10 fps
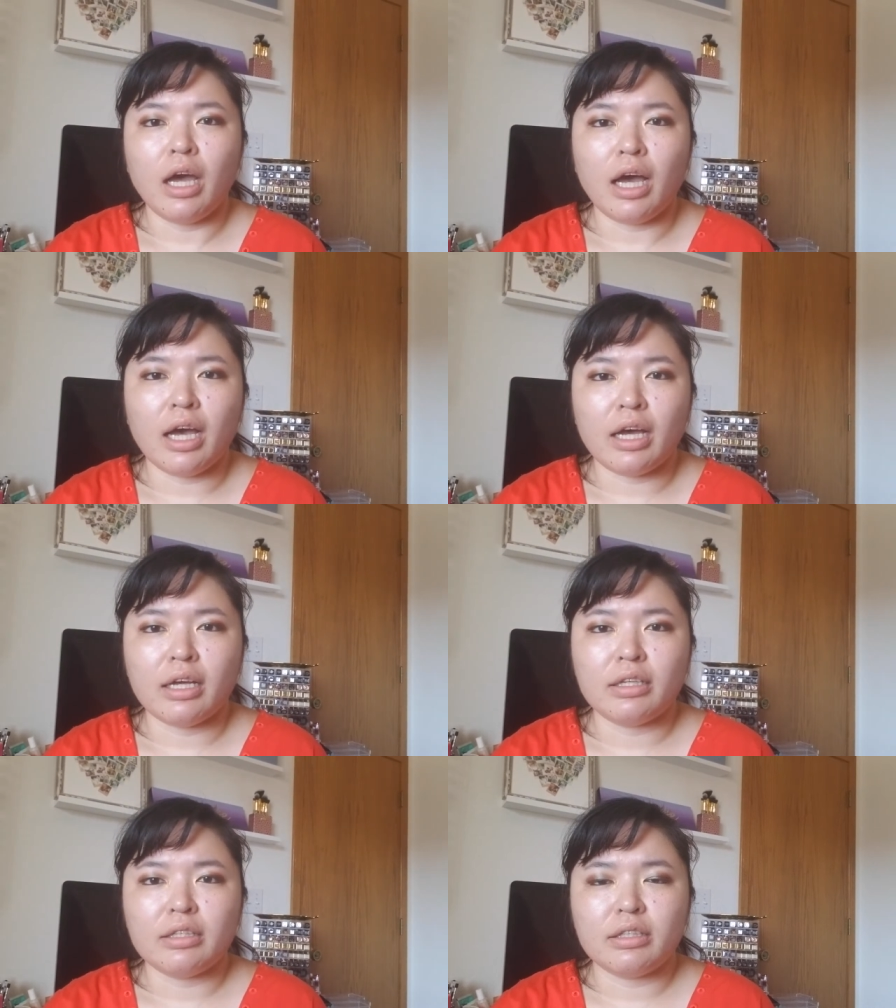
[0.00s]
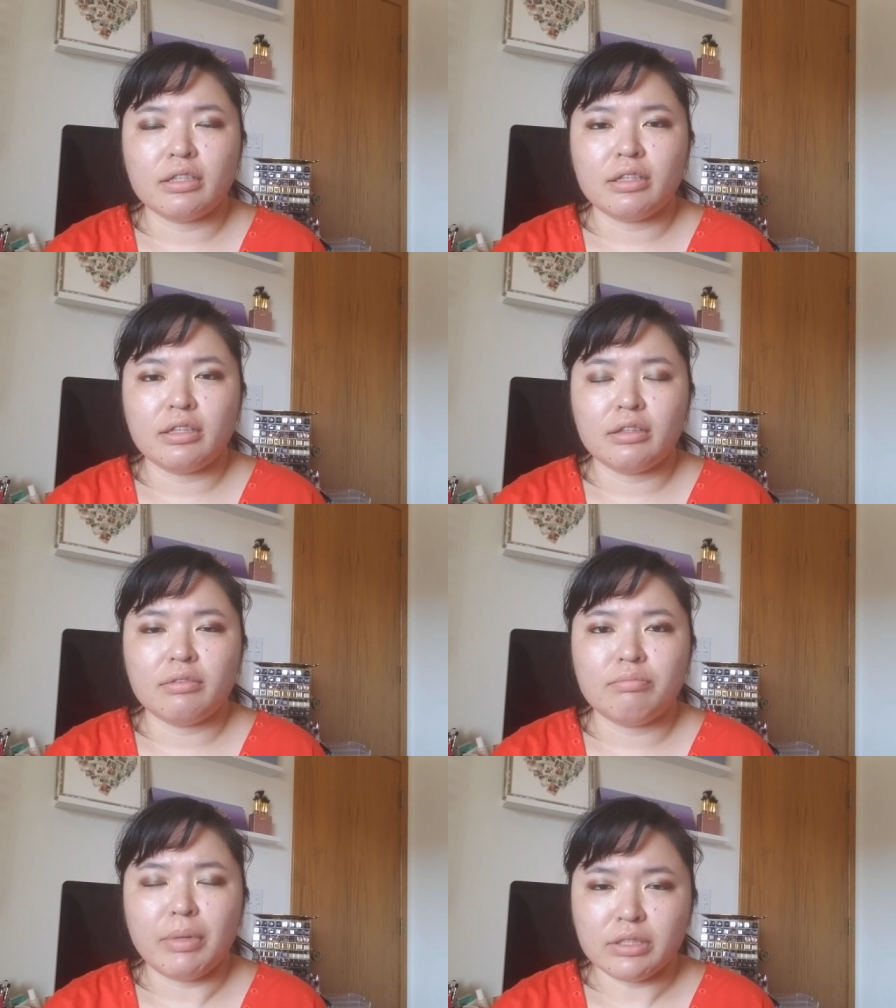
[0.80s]
Uh,
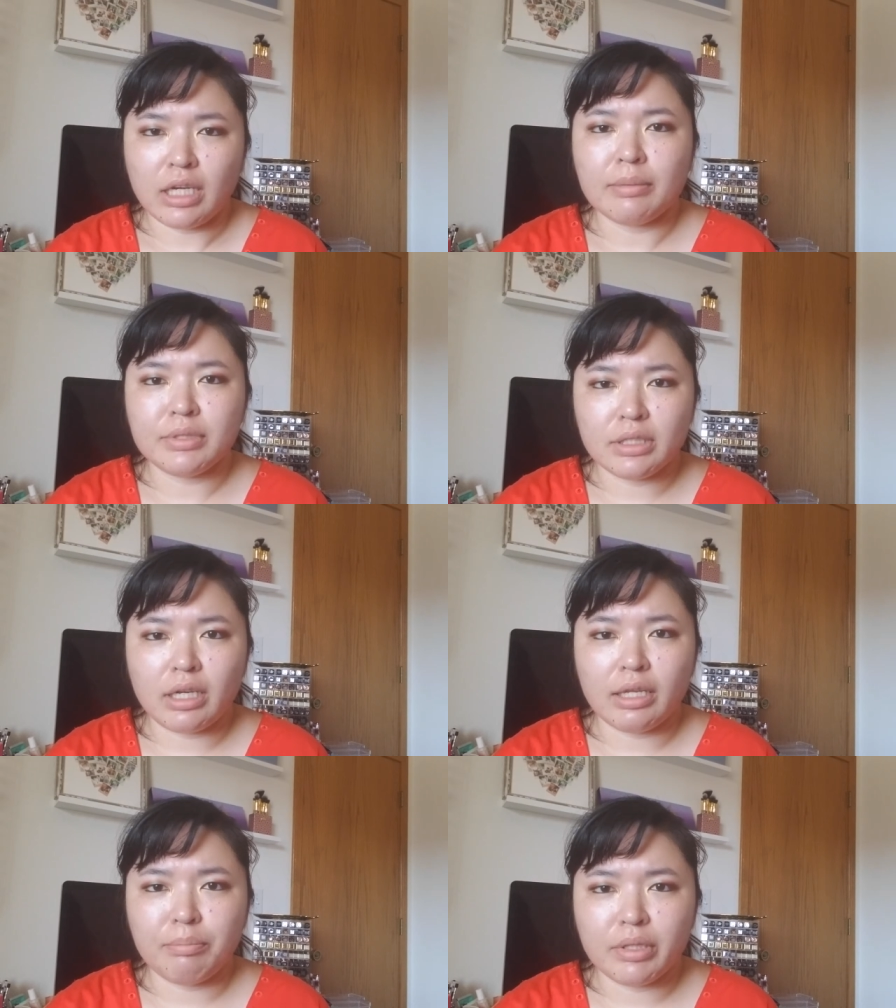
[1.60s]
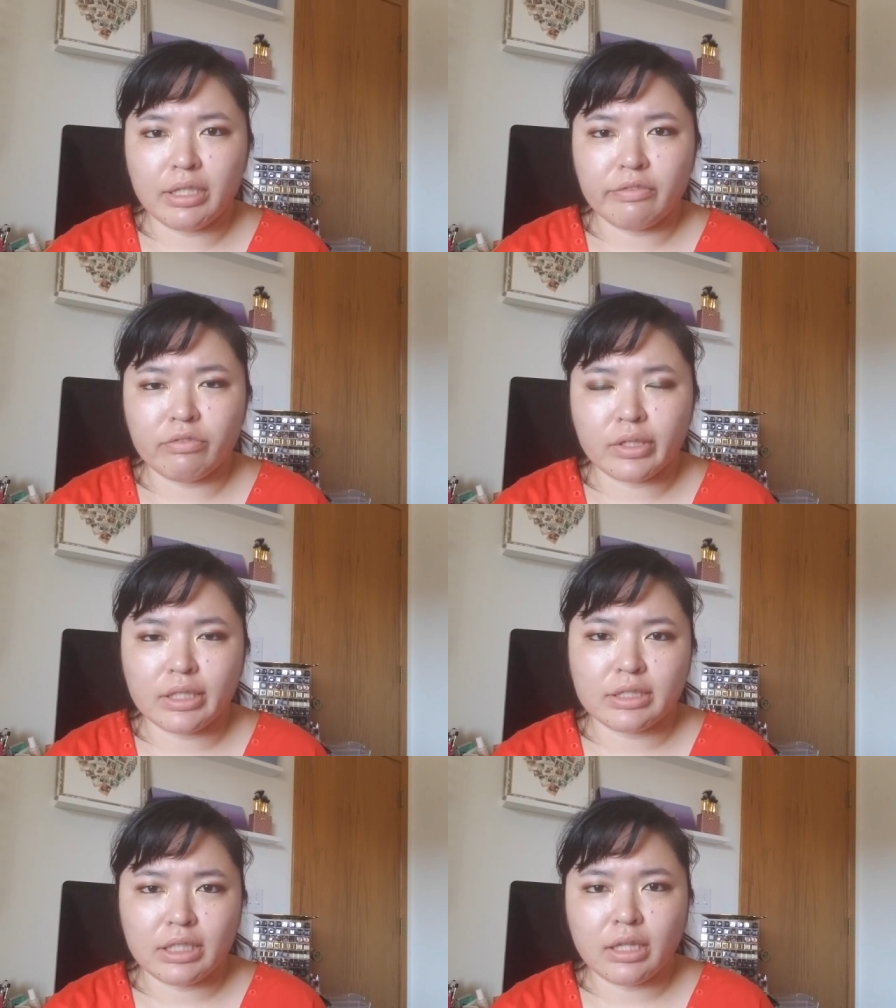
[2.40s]
Mel Thompson, I believe, really
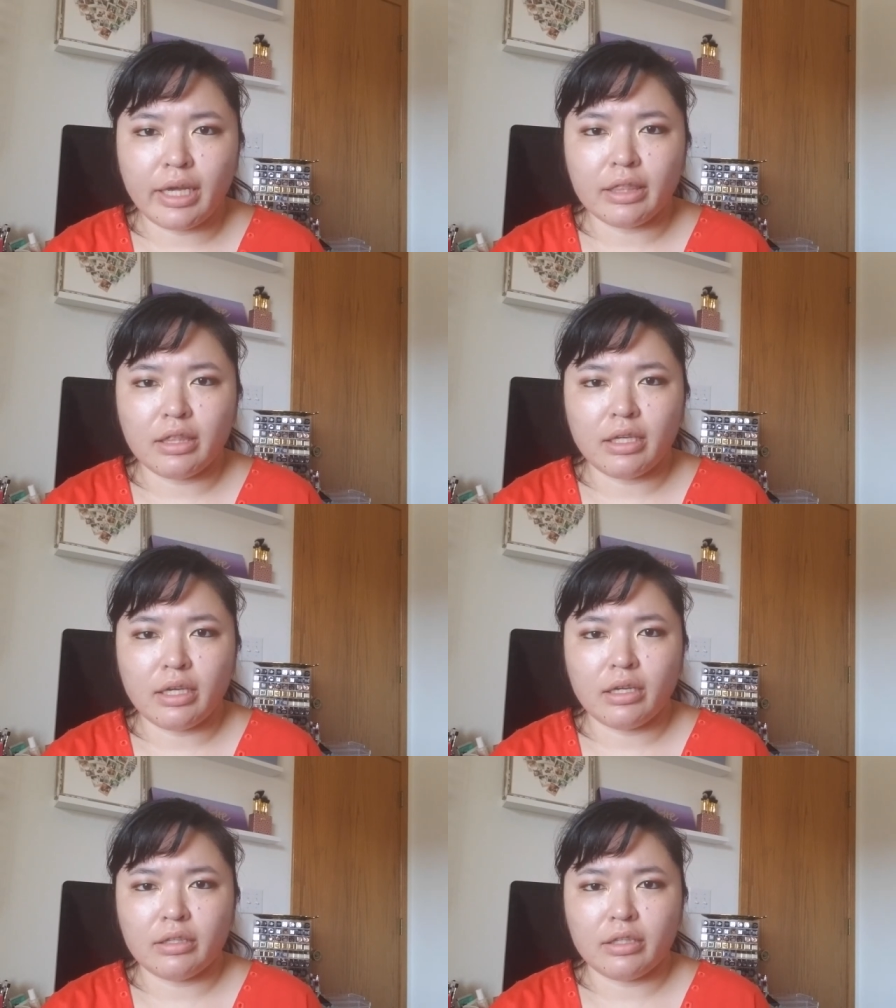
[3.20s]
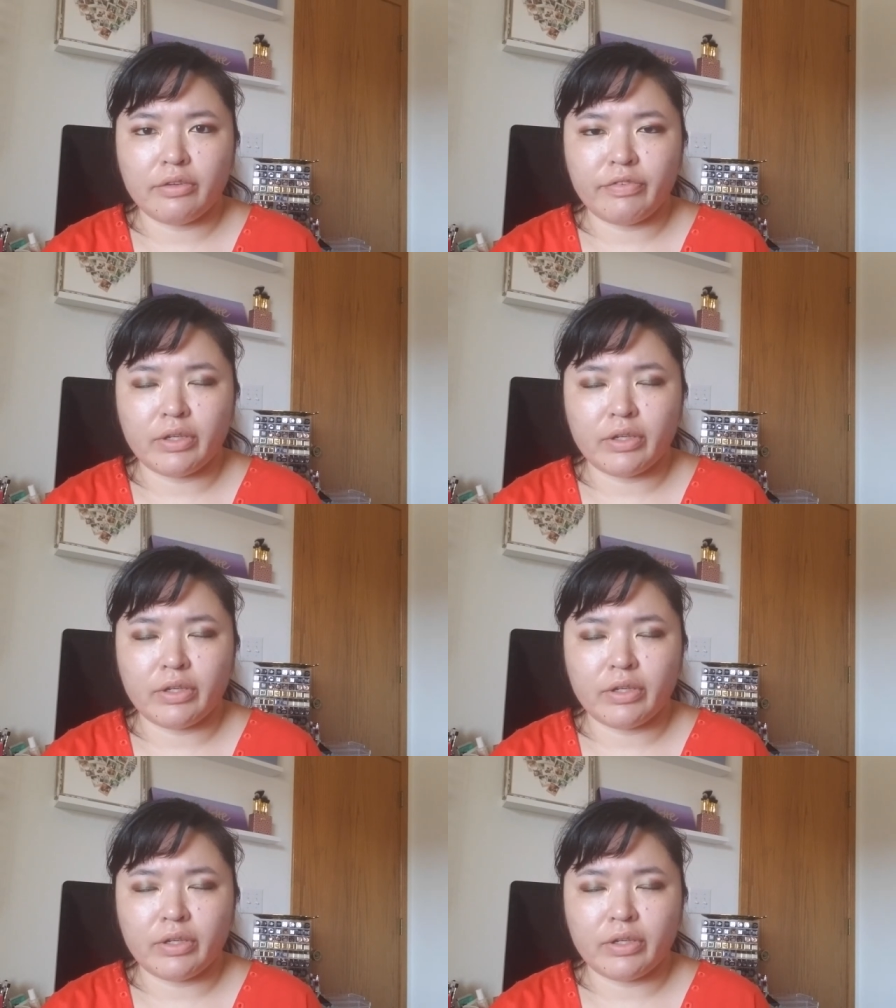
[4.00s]
did like the, the